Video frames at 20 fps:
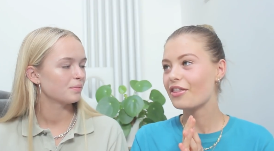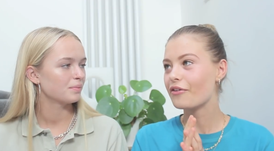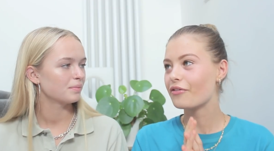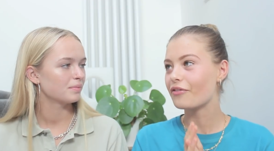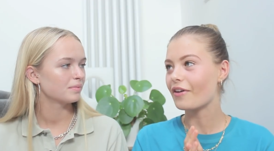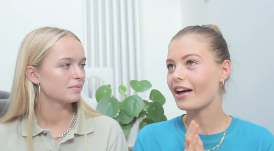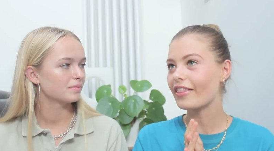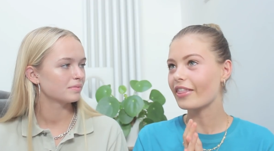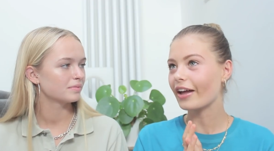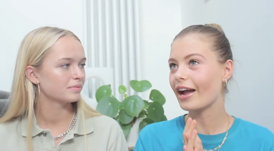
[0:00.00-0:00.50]
Speaker 1: the
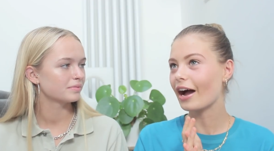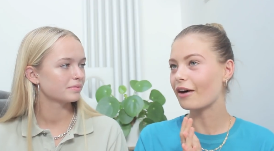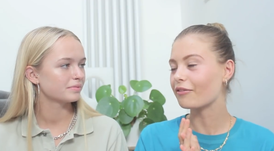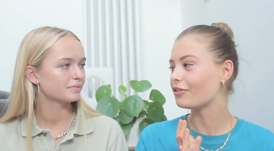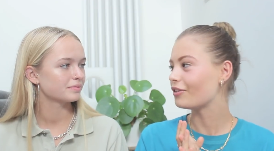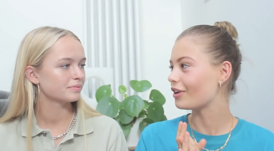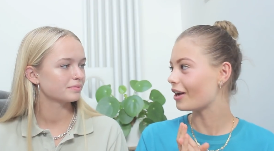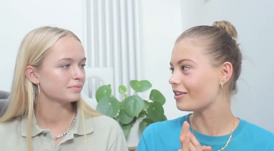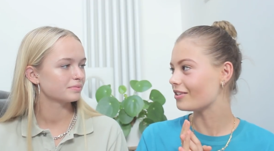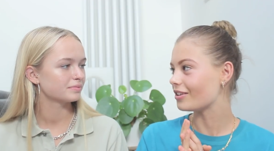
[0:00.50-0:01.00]
fact that I
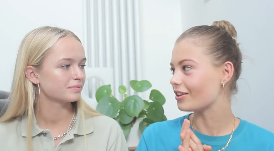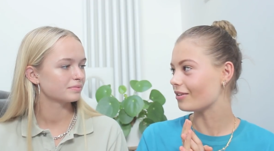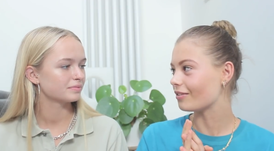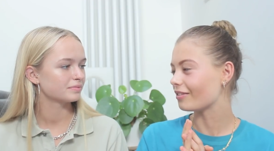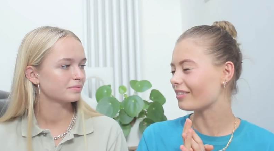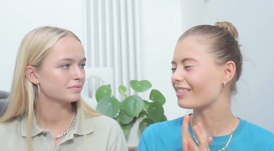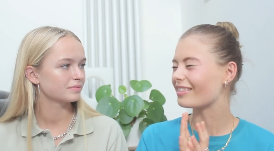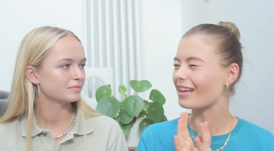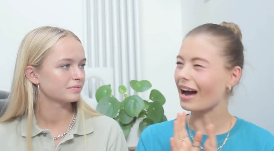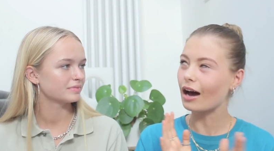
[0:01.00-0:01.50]
haven't known
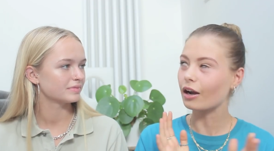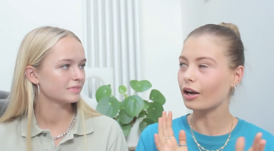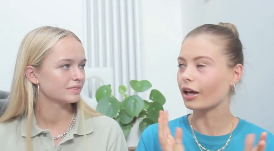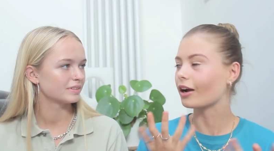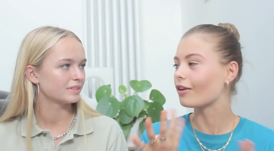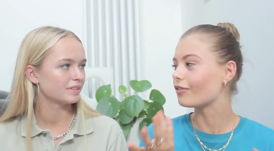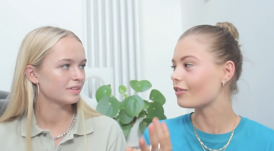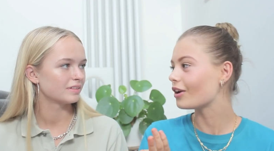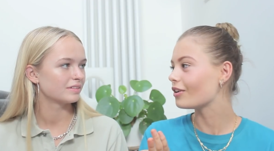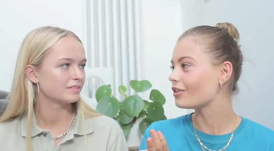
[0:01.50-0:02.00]
you that
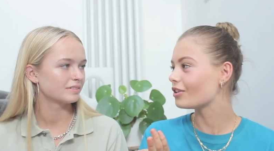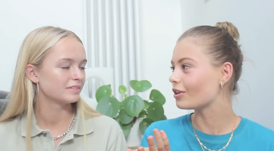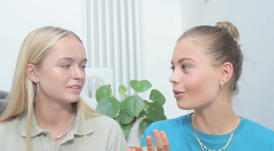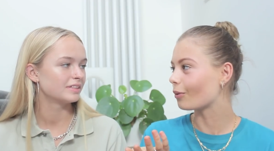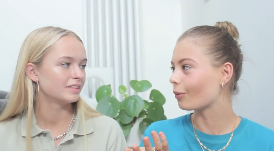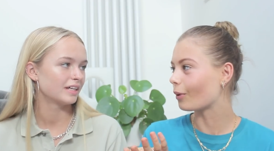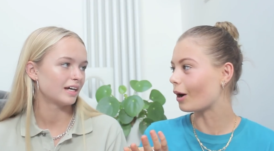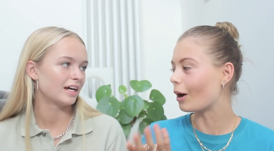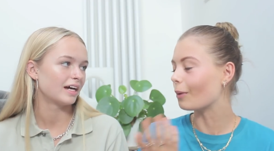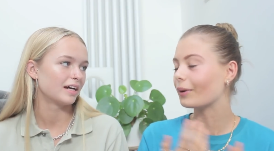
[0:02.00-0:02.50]
like I've known
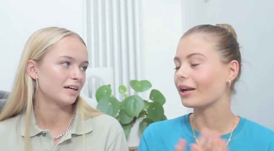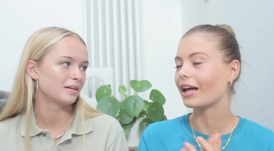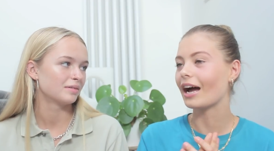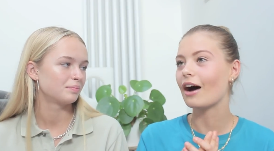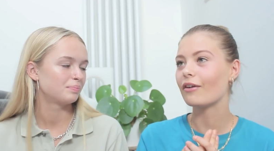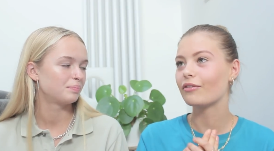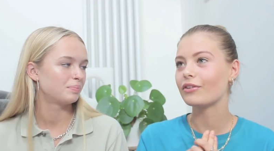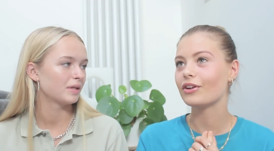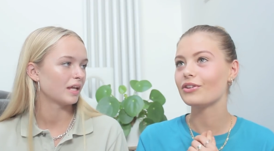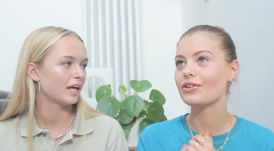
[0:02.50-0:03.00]
you a while, yeah, but
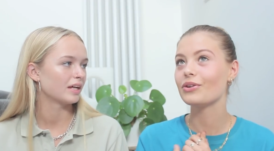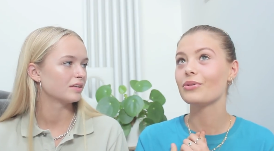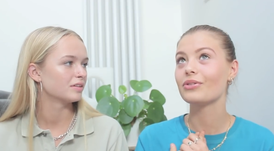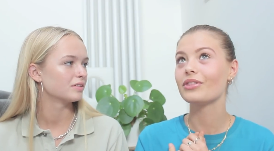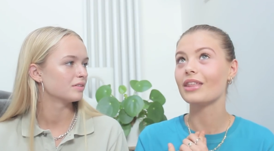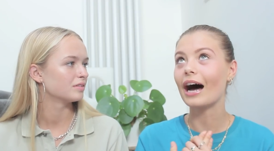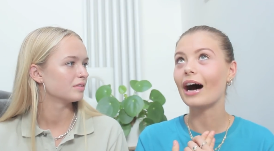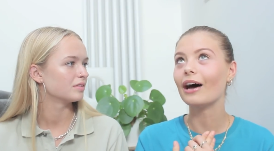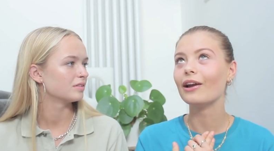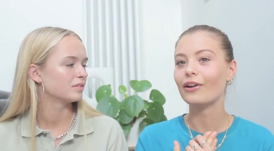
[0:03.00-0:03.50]
I haven't but known
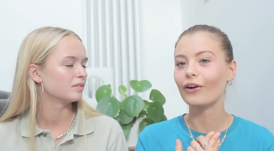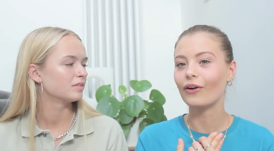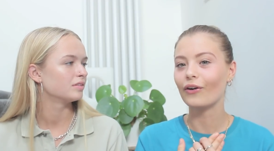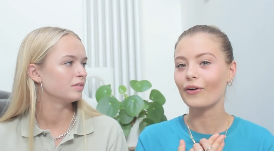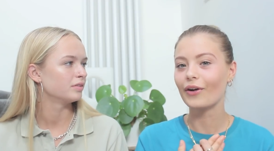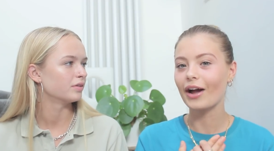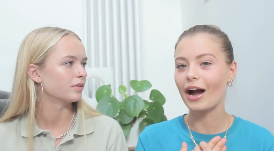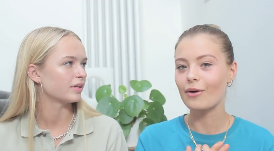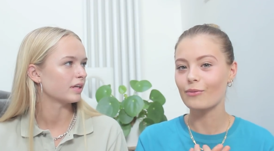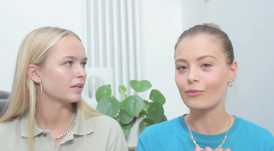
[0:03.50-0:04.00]
like, you that
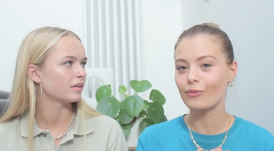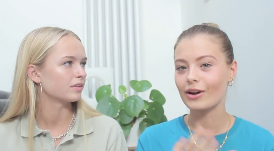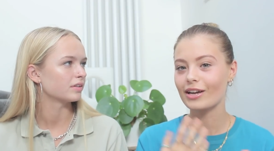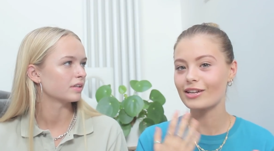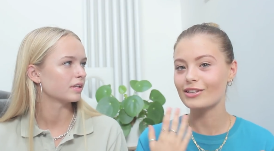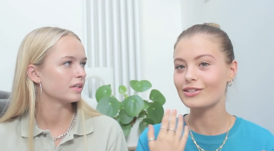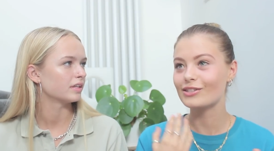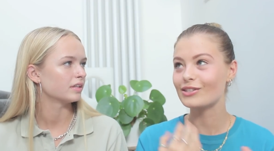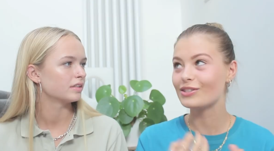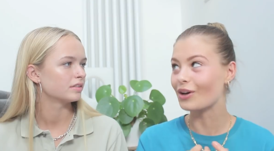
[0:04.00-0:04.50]
long, and that
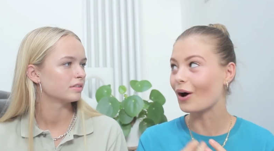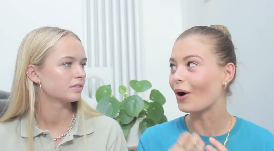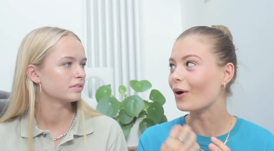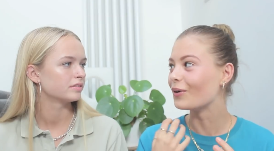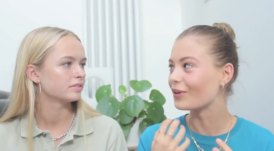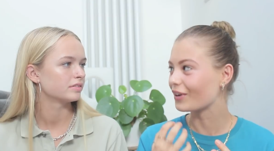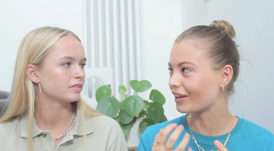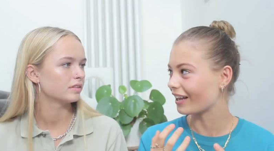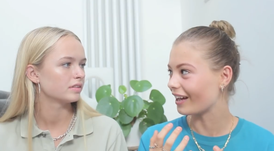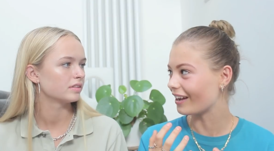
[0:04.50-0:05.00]
we're long, yeah.
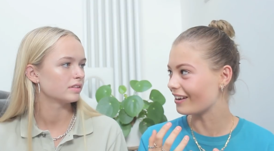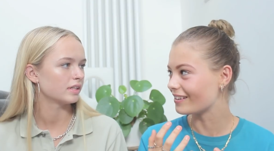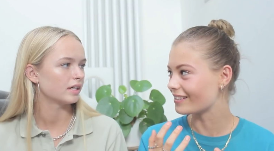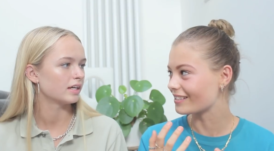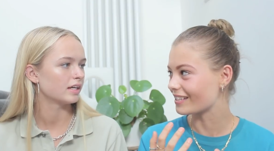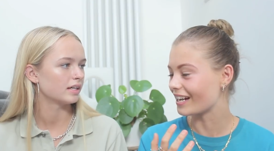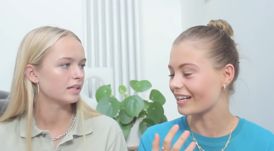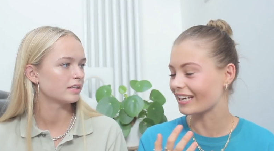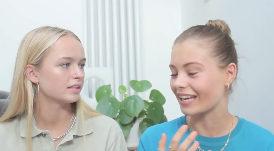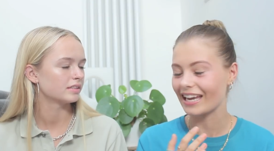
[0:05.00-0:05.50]
so close.
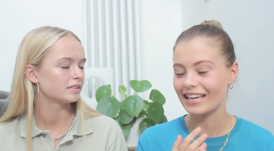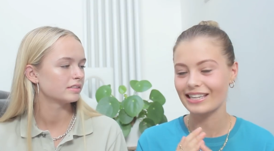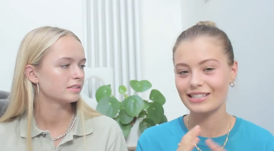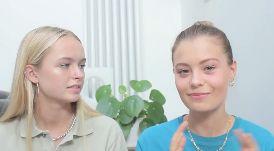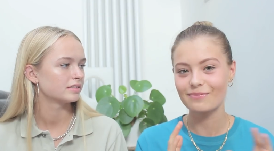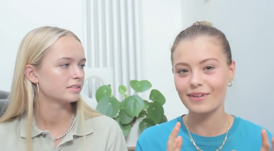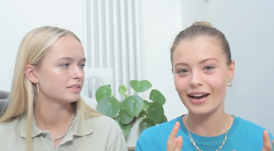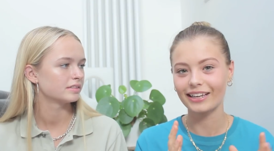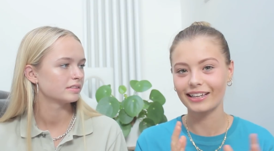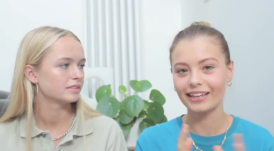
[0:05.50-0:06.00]
Yeah. Like
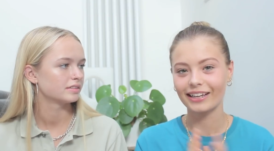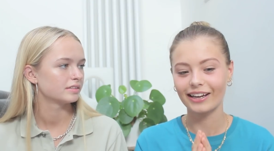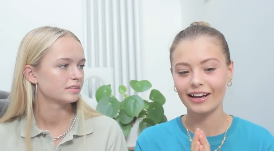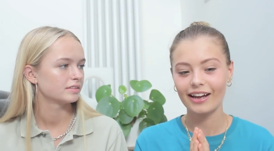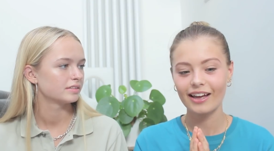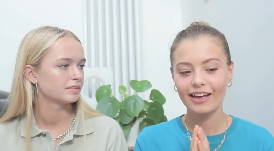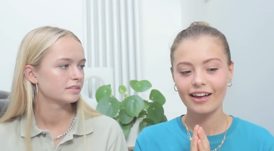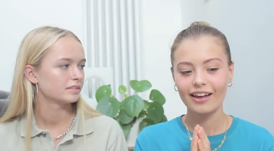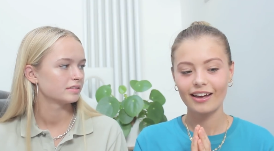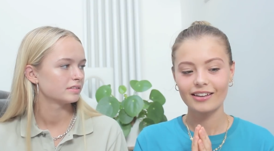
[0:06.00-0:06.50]
it's mad.
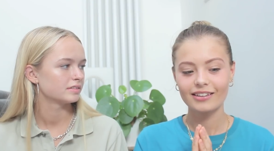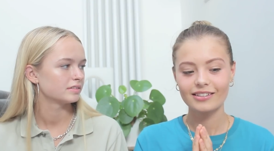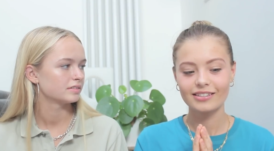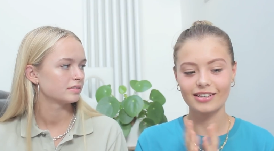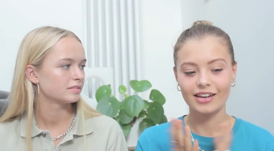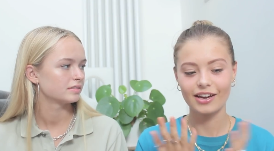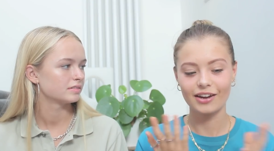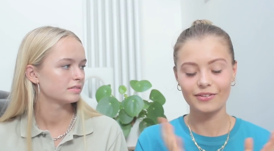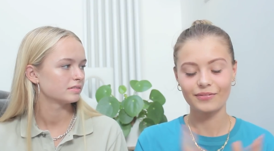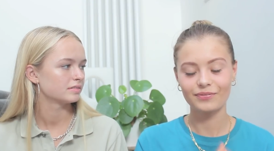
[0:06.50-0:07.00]
Like.
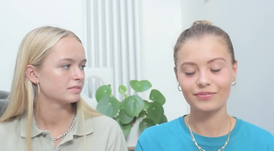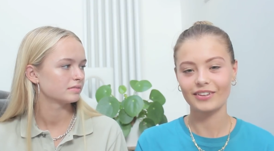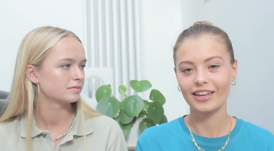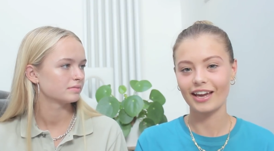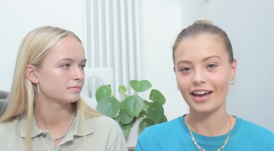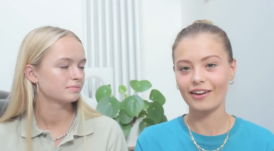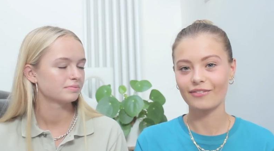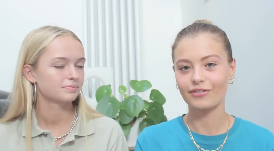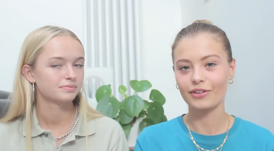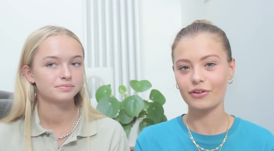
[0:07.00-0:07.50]
So,
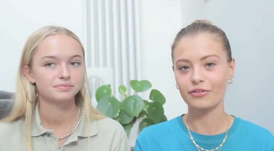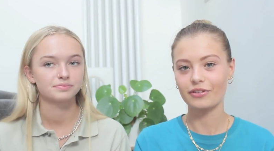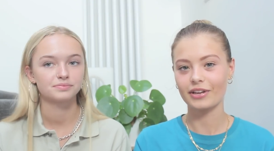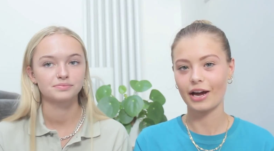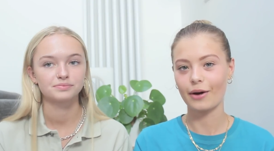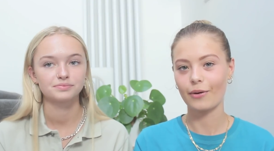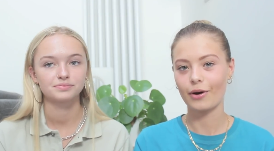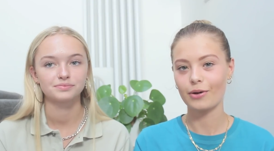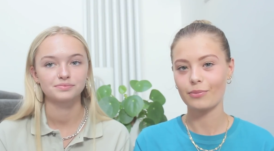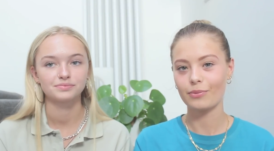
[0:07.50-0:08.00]
yeah, I
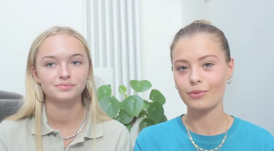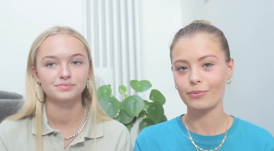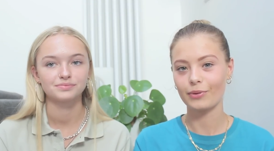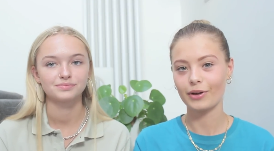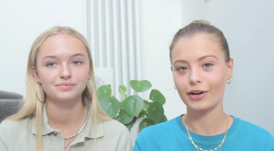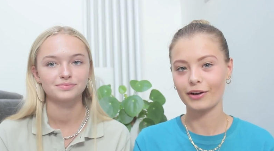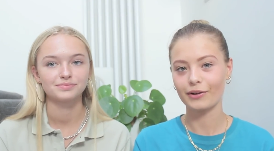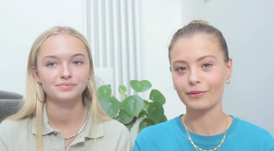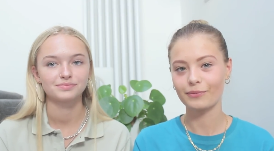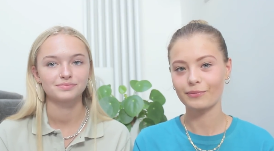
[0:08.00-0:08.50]
think how open we are.